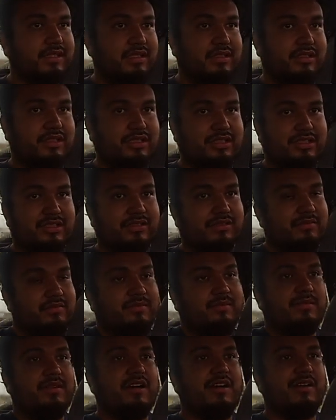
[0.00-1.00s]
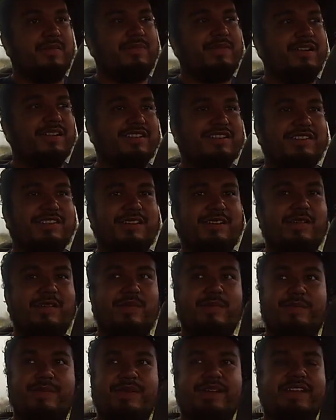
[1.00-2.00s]
it's just our
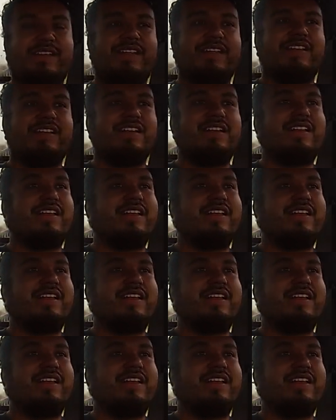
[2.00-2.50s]
personal opinion.